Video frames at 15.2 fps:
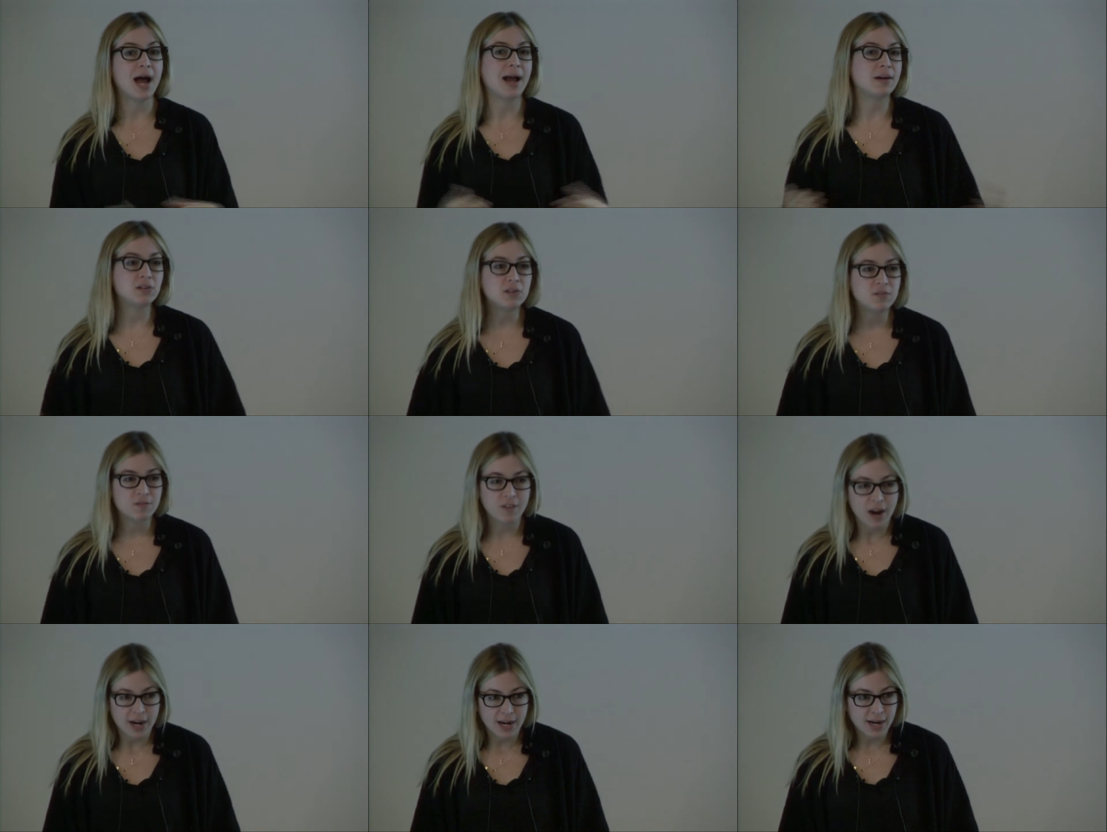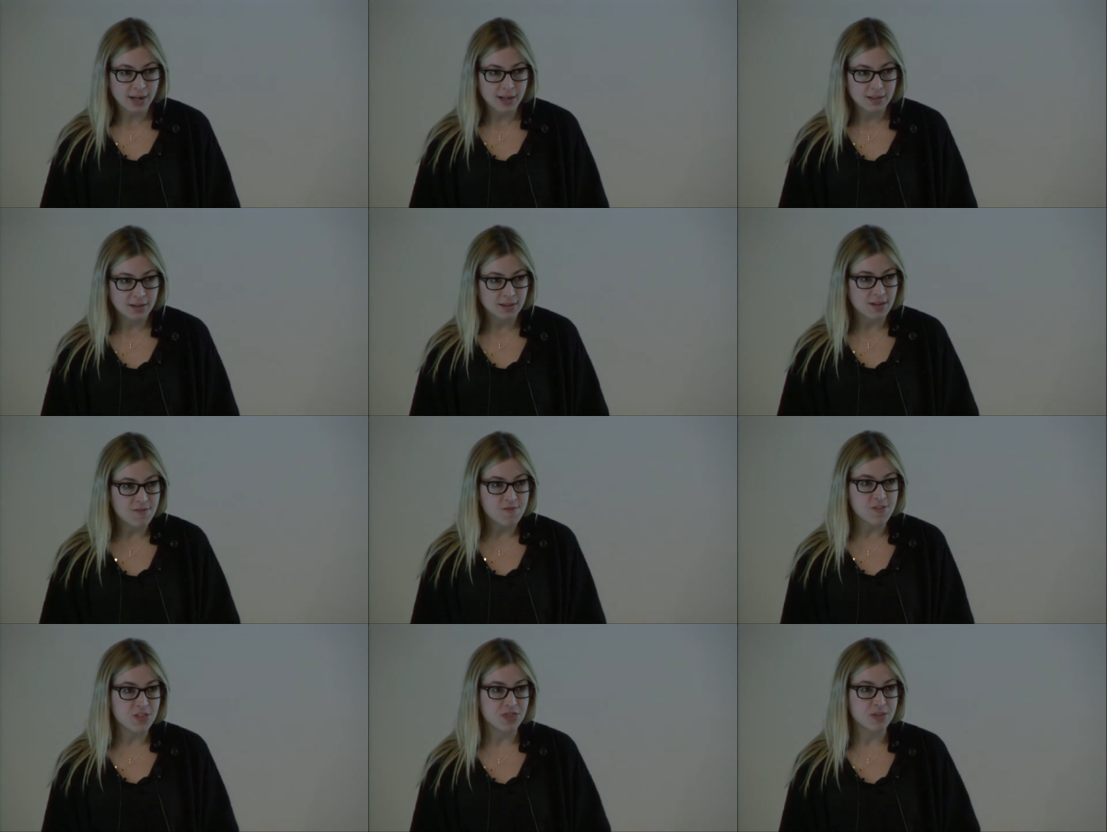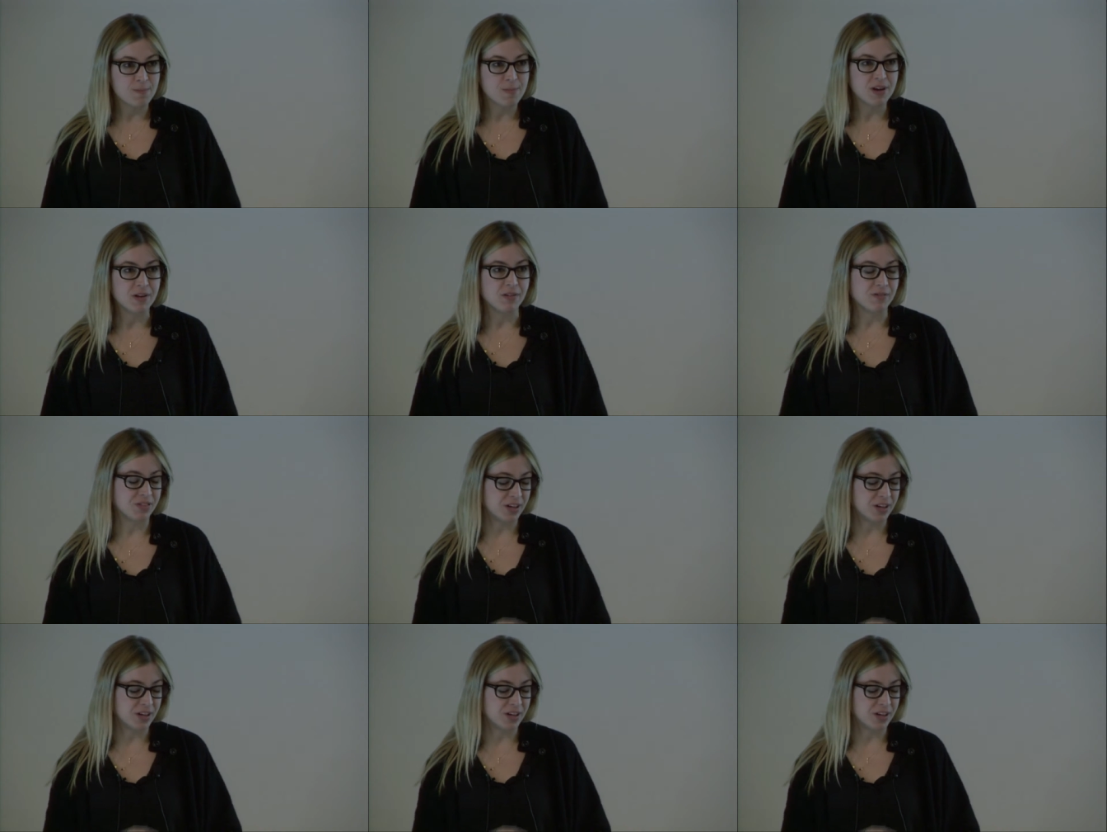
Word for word: I couldn't find anything that fit the bill.